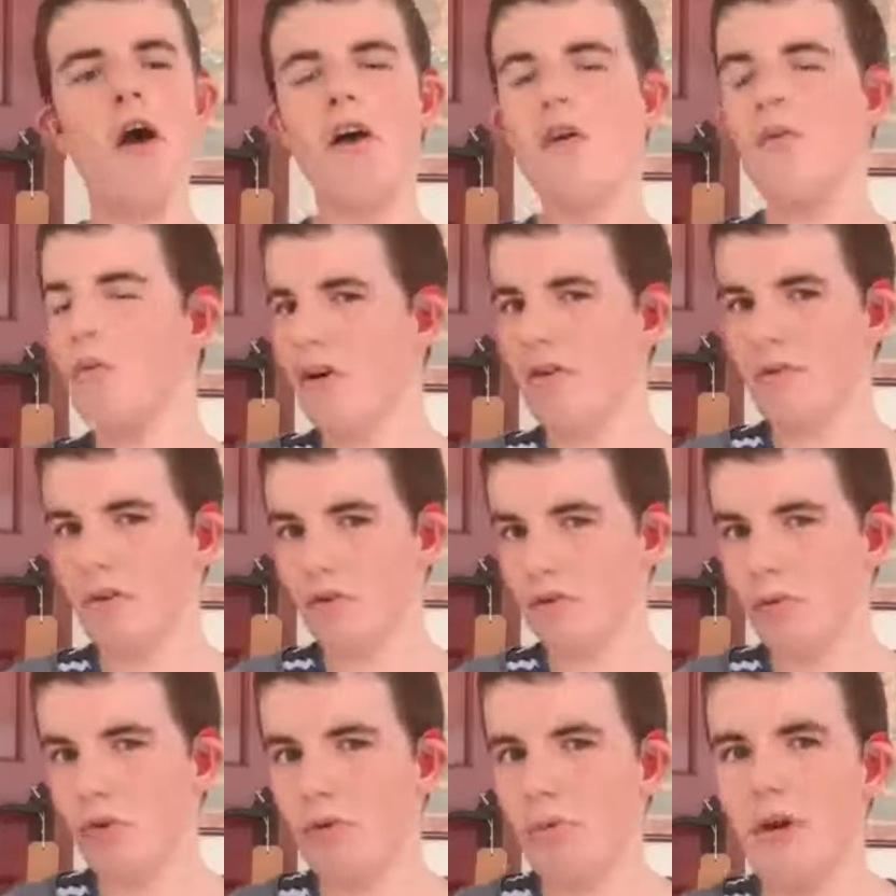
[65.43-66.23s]
Now,
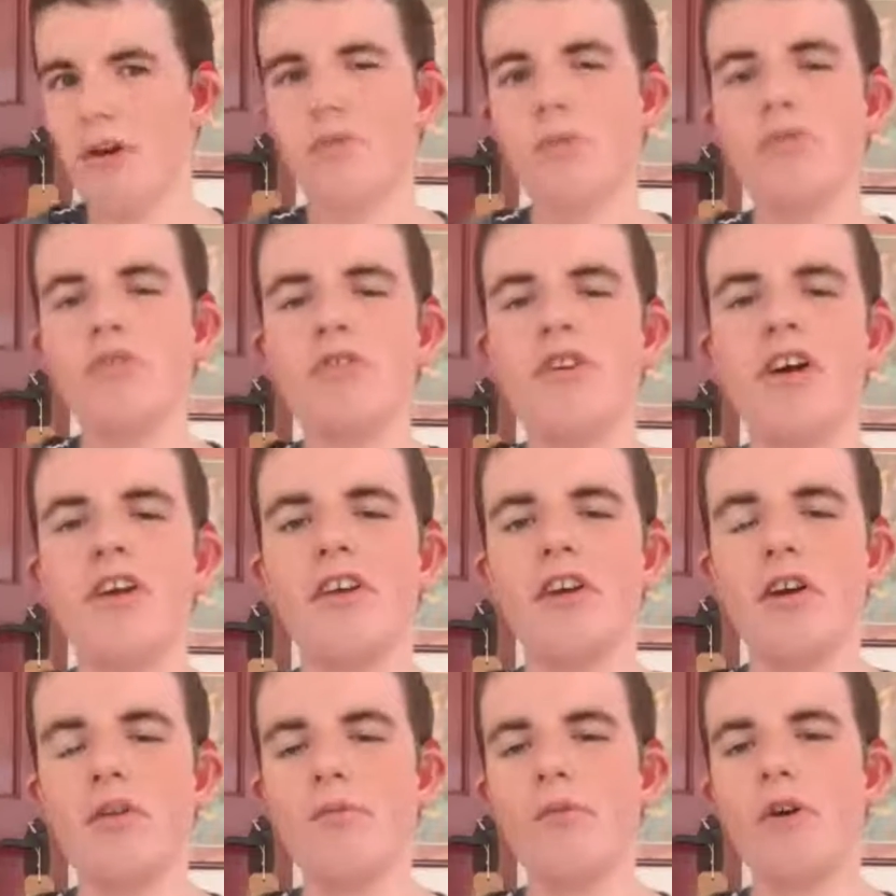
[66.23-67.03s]
a small amount of people
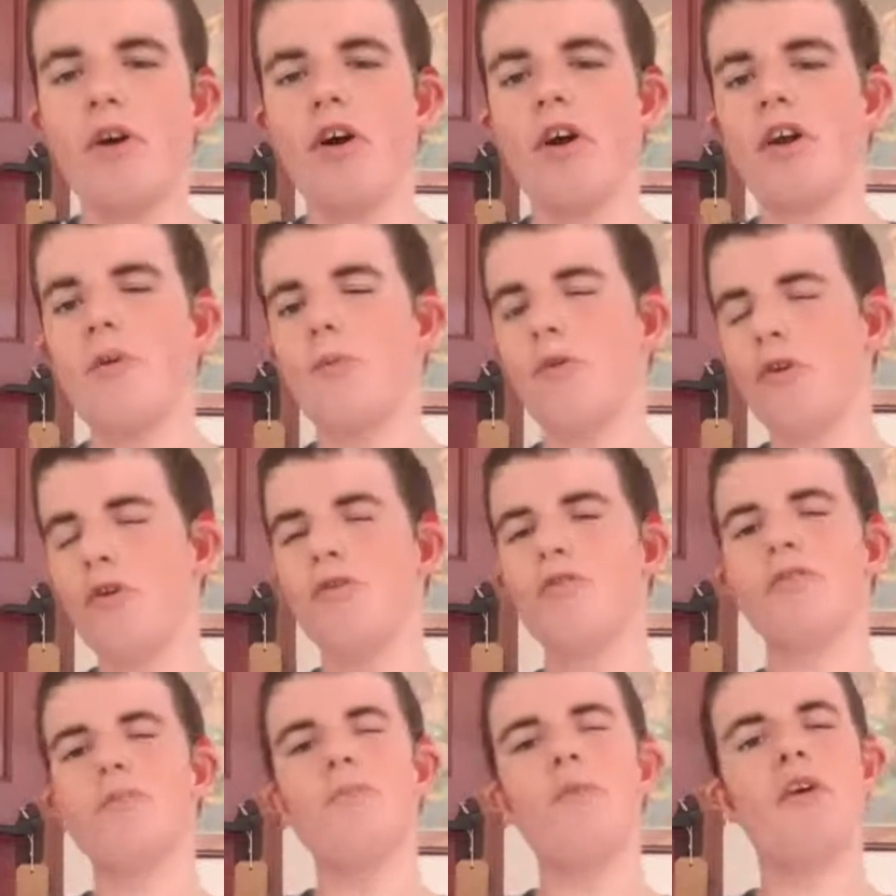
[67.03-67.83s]
getting it right, but
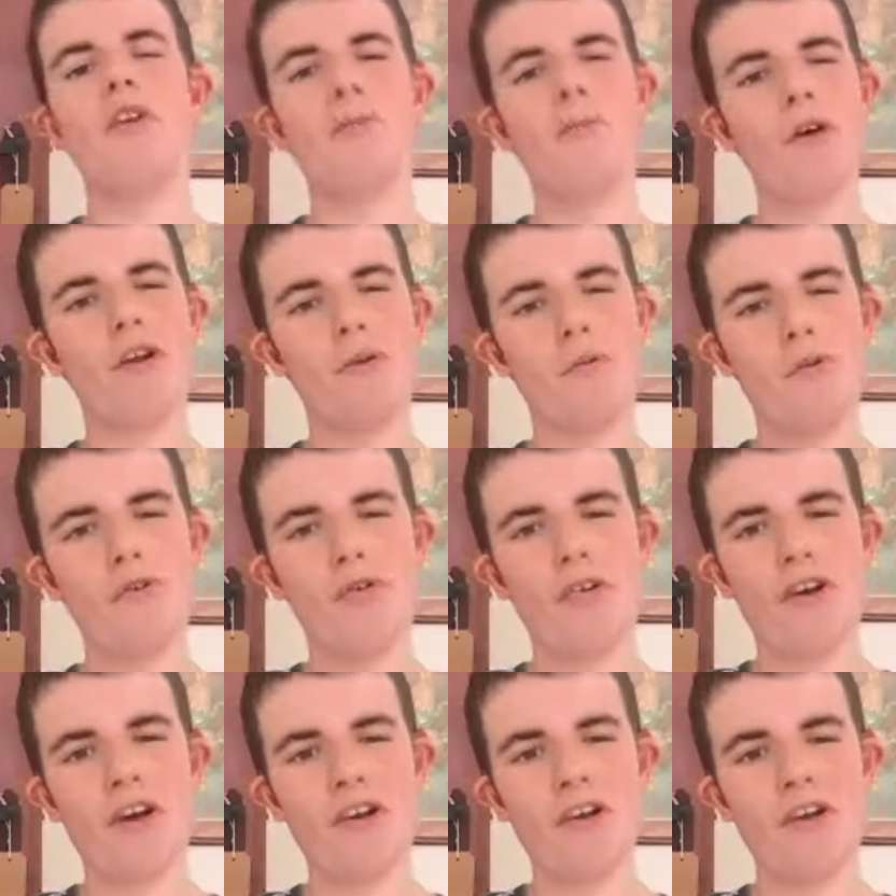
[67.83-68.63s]
often many
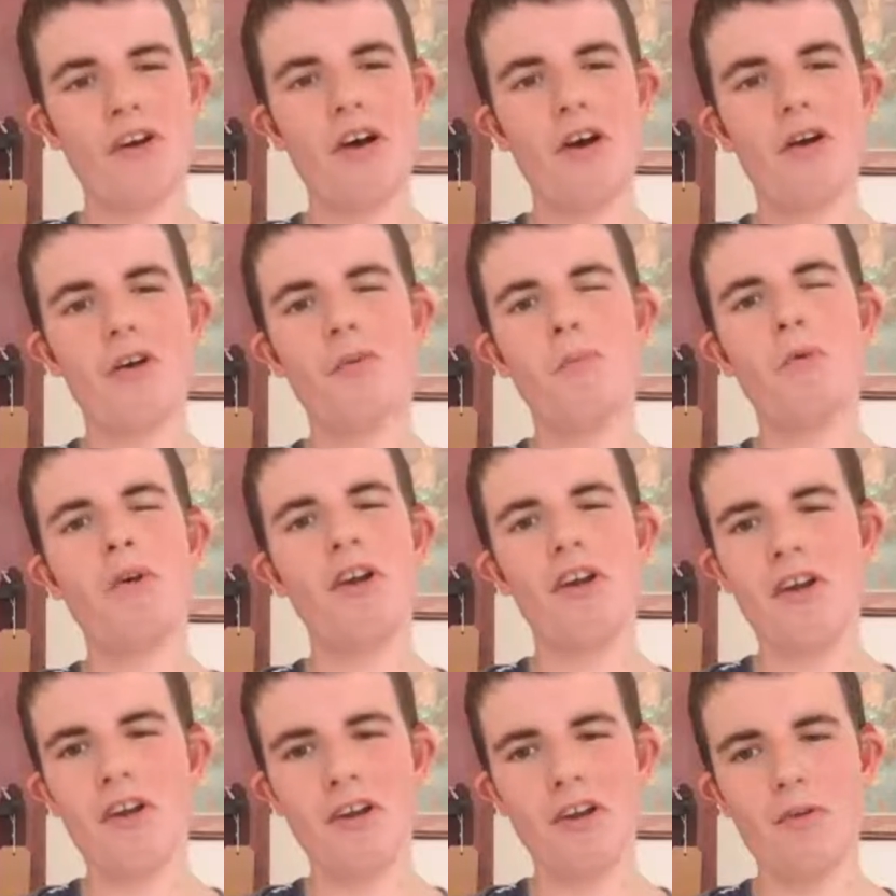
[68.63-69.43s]
people getting it
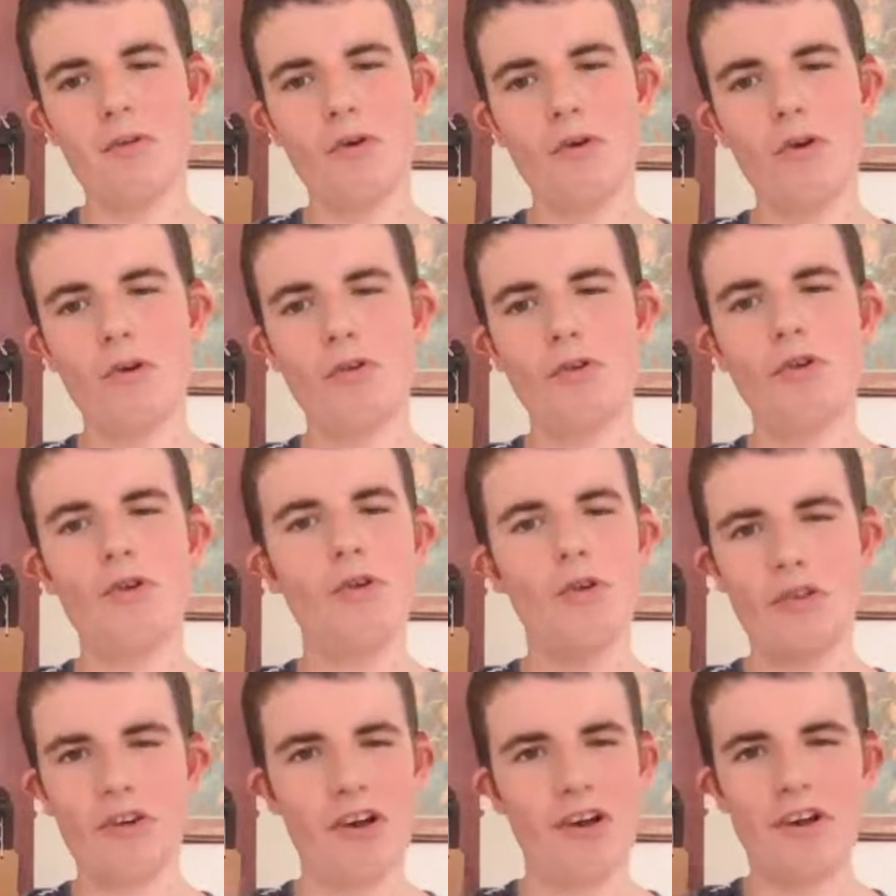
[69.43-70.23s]
completely wrong,
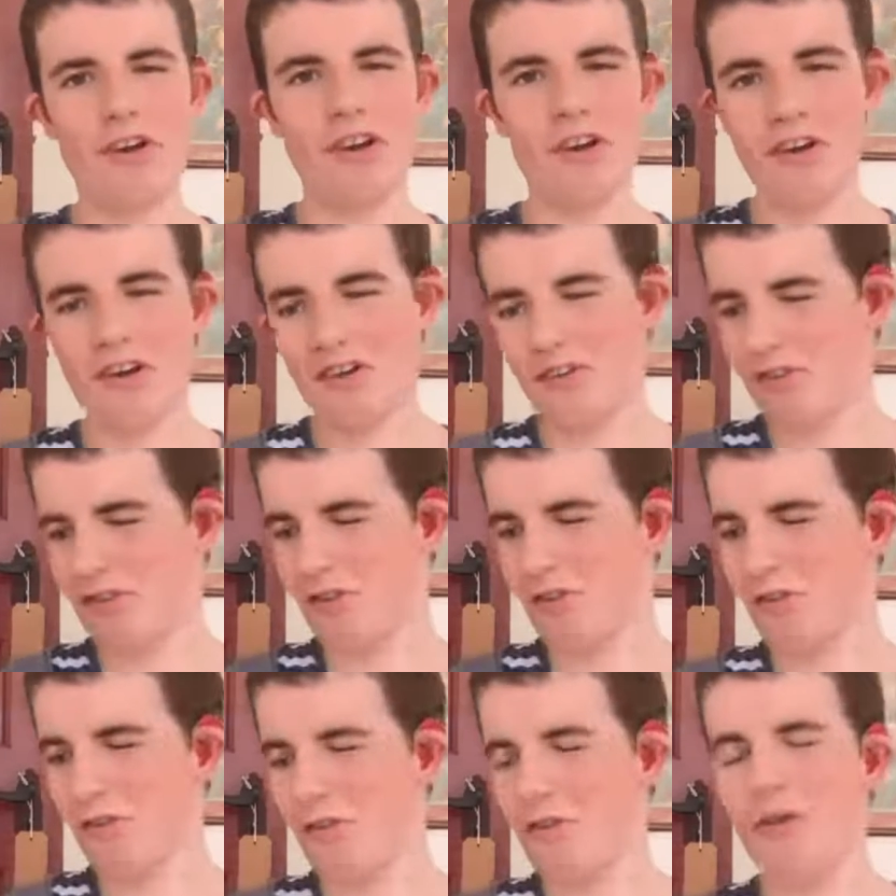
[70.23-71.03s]
not getting it
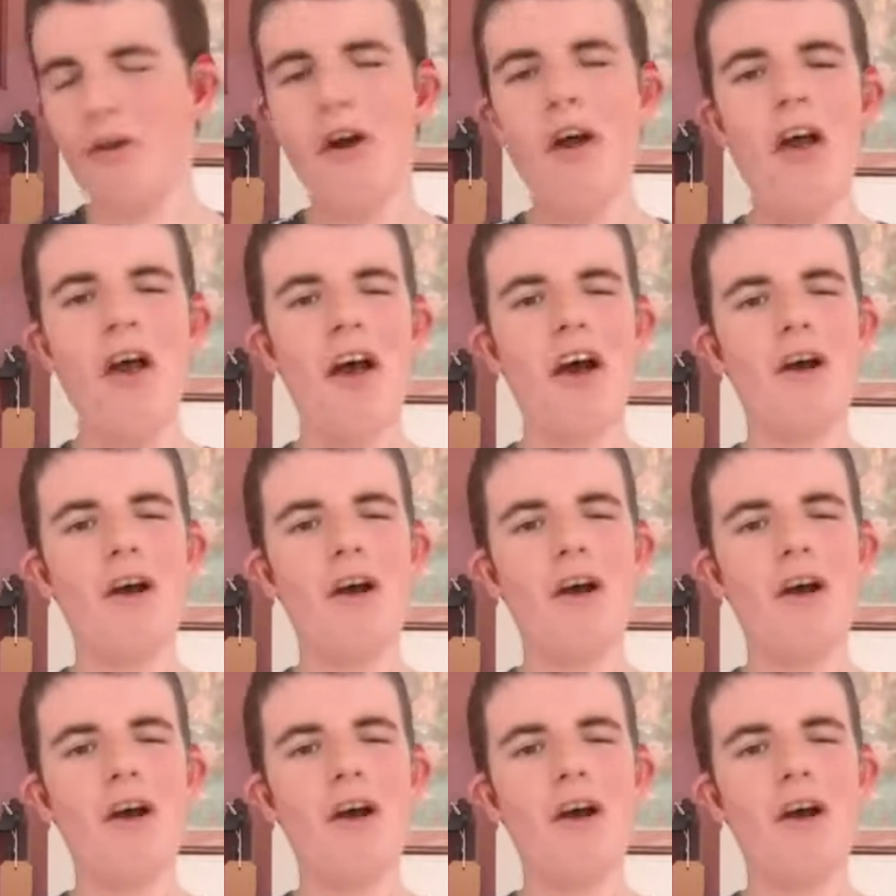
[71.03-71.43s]
at all.